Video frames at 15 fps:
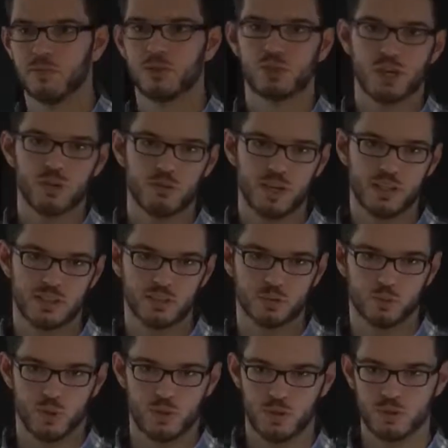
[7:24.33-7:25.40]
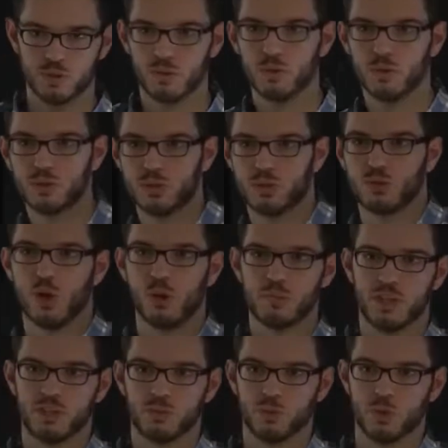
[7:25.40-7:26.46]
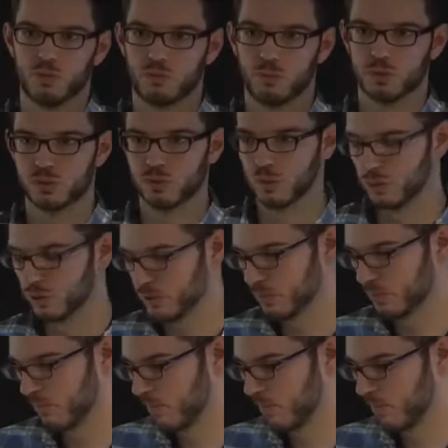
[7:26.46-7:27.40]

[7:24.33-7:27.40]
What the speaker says: generating a word or just copying a word from the source.